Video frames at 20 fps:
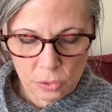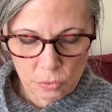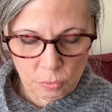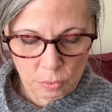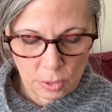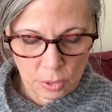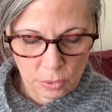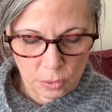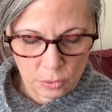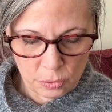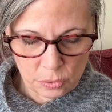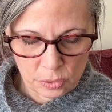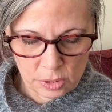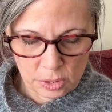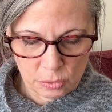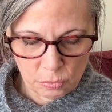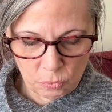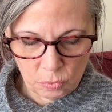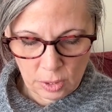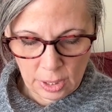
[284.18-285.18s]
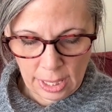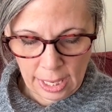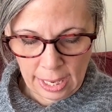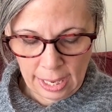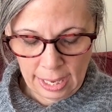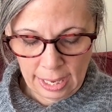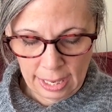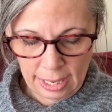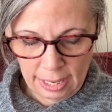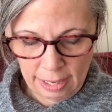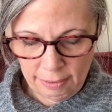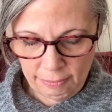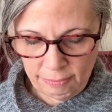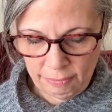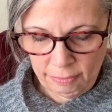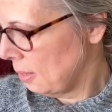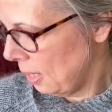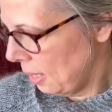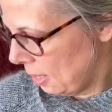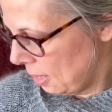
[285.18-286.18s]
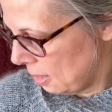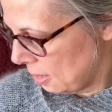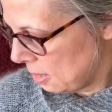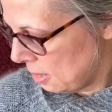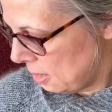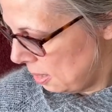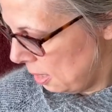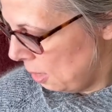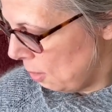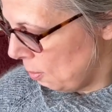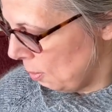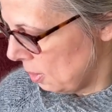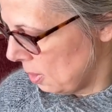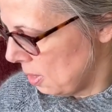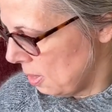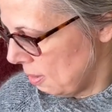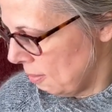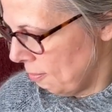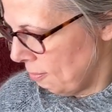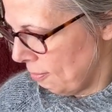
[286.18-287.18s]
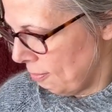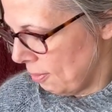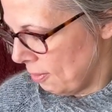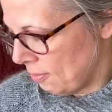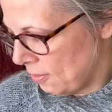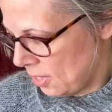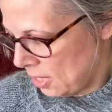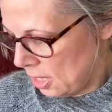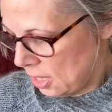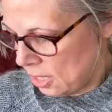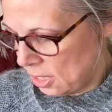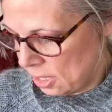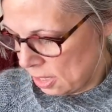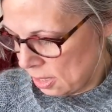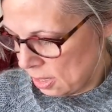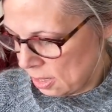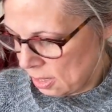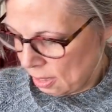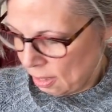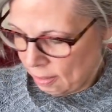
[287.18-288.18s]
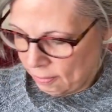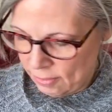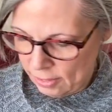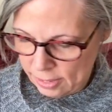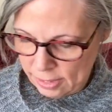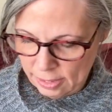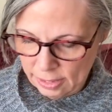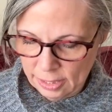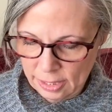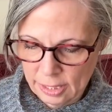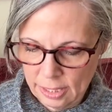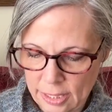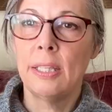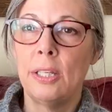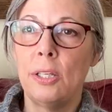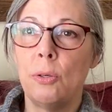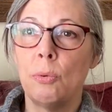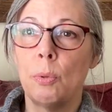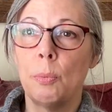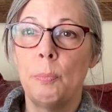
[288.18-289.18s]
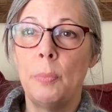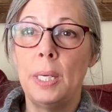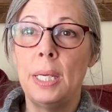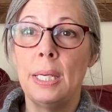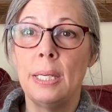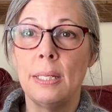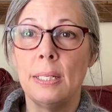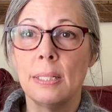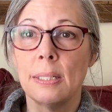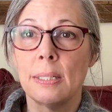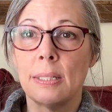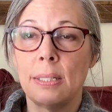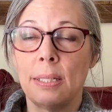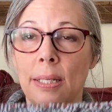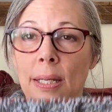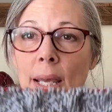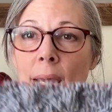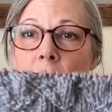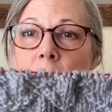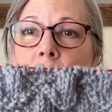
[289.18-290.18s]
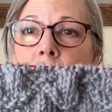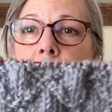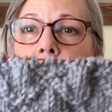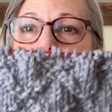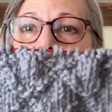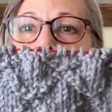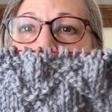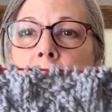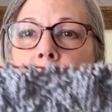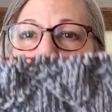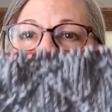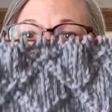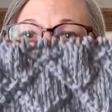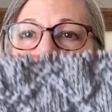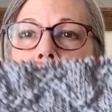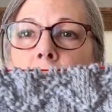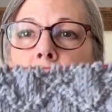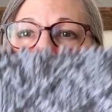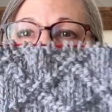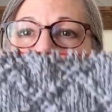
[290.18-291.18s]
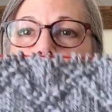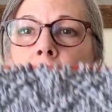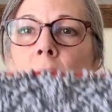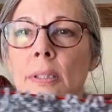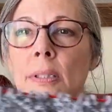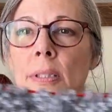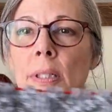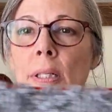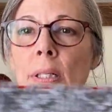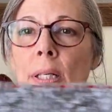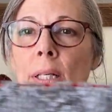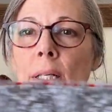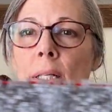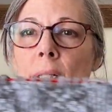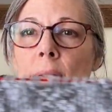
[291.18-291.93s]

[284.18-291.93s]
the rows will have like a sequence of stitches, obviously, that you repeat to get these beautiful designs.